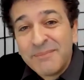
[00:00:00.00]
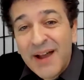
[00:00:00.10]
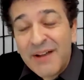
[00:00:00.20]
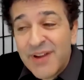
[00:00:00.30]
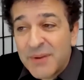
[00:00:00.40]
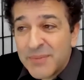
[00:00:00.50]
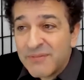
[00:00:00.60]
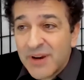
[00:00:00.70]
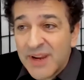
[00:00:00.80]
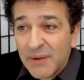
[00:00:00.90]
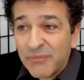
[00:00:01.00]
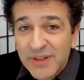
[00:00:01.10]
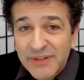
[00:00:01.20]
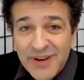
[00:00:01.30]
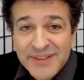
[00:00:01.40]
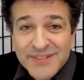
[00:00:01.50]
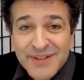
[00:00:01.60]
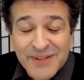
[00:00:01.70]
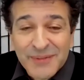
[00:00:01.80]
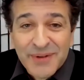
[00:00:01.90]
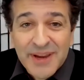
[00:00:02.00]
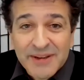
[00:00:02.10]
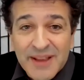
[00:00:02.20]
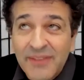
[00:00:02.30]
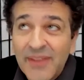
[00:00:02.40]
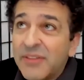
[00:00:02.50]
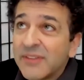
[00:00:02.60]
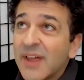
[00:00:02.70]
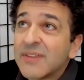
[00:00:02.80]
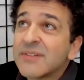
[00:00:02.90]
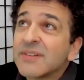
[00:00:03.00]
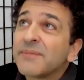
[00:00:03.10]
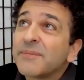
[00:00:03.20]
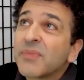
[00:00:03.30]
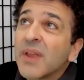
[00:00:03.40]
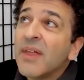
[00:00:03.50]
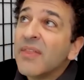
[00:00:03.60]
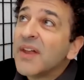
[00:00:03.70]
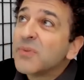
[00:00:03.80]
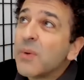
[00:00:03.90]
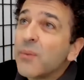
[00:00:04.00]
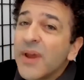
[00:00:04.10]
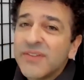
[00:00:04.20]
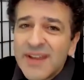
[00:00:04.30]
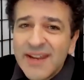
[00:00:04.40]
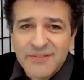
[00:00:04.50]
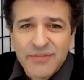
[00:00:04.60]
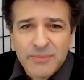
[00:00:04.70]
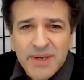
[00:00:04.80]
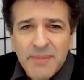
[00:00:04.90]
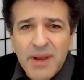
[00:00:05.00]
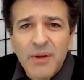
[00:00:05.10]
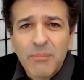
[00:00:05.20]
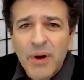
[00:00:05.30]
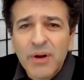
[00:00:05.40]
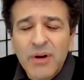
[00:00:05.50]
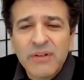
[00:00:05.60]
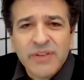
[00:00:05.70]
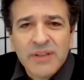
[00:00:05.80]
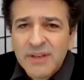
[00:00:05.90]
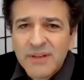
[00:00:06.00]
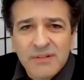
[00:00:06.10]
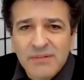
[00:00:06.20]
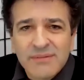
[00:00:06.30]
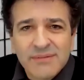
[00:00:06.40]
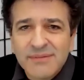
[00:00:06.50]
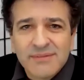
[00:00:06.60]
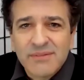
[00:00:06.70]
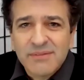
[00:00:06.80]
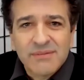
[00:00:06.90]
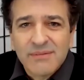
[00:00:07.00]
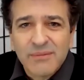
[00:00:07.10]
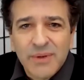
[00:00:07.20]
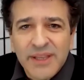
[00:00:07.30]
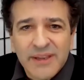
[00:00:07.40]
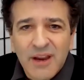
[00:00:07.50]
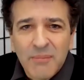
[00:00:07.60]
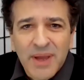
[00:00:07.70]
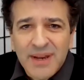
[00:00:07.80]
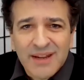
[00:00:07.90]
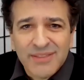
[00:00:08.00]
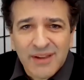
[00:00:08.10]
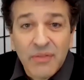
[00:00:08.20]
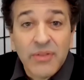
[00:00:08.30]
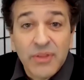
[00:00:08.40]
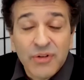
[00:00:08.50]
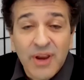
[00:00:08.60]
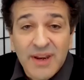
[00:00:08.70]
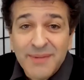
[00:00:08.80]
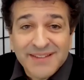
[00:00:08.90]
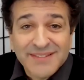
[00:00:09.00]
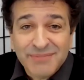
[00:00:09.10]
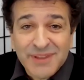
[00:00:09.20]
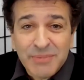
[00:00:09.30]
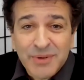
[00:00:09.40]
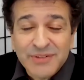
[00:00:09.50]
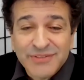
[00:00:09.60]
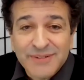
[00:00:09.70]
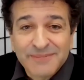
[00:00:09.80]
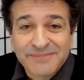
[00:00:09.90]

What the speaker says: I've found, been very helpful advice along the way. And I think that's what resonated for me about Nabokov. He didn't really care about anything other than trying to make something beautiful.